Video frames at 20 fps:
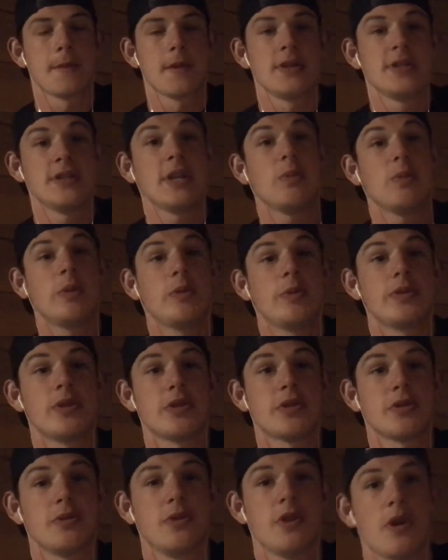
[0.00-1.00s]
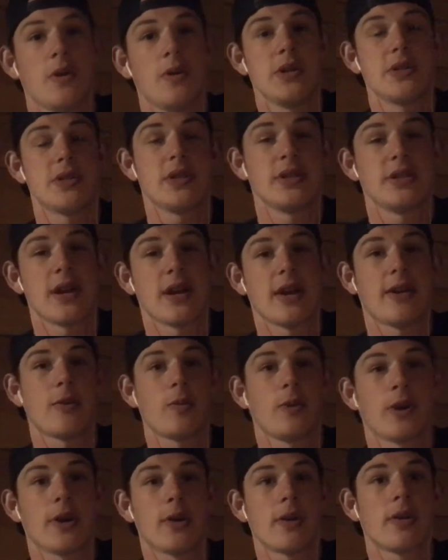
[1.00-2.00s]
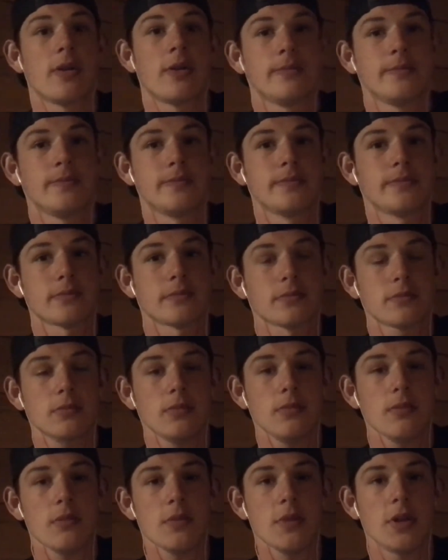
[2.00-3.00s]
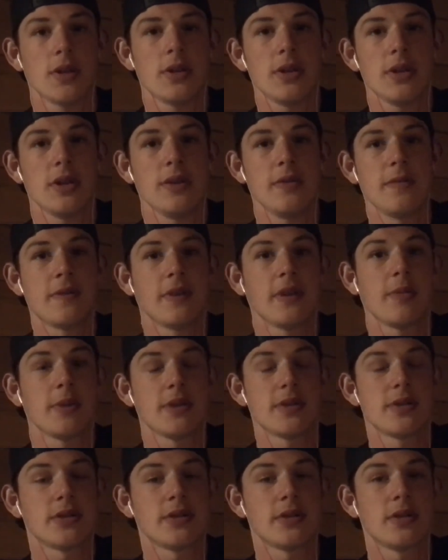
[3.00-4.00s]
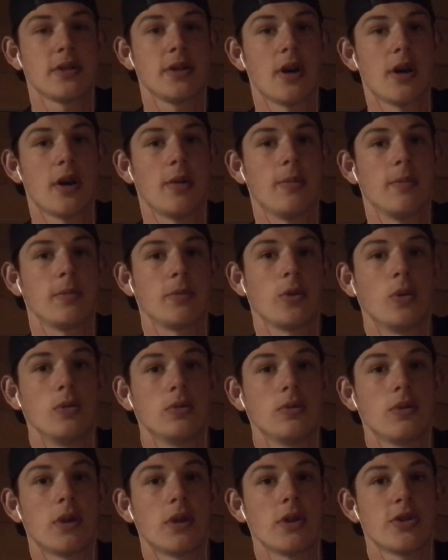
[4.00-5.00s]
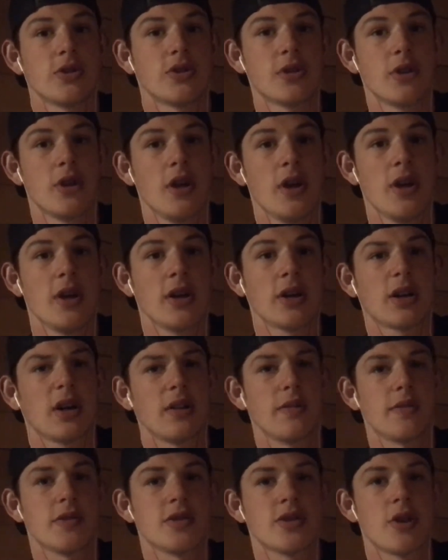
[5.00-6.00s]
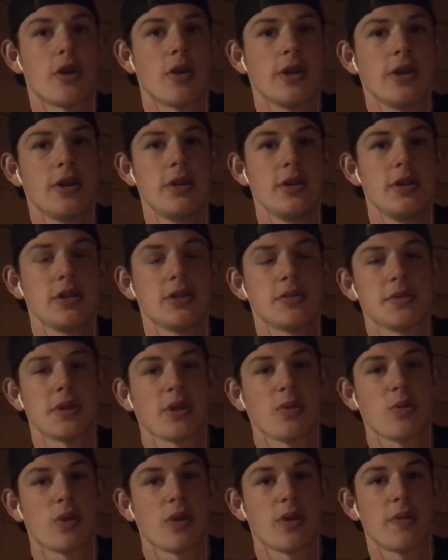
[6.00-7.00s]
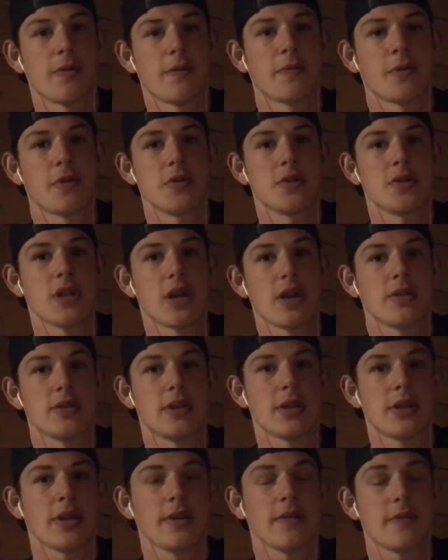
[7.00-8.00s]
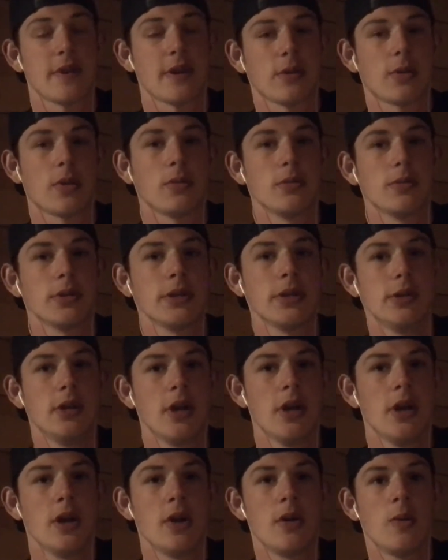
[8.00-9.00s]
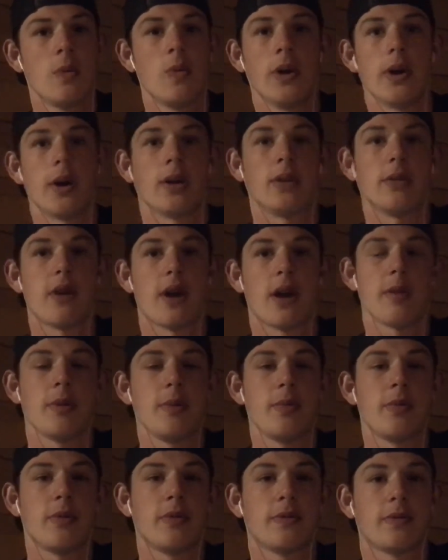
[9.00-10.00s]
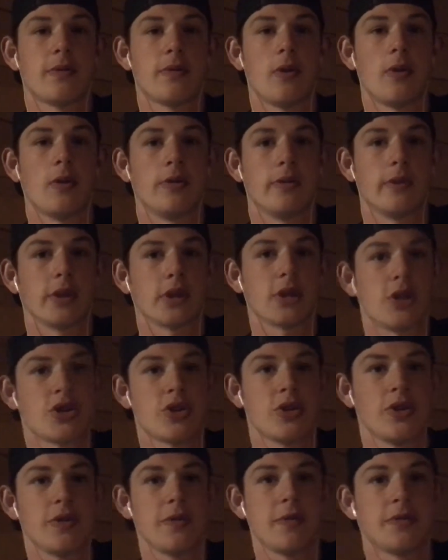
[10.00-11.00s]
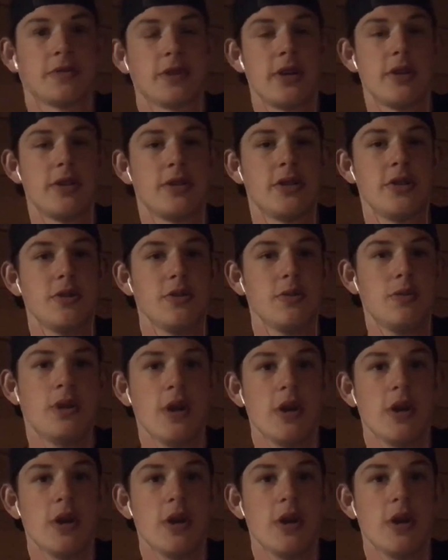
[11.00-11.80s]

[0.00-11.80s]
Deadwood was also known as the town where the famous gold rush kind of started. This was like one of the first towns that they found gold in, where a lot of people all over the country fled to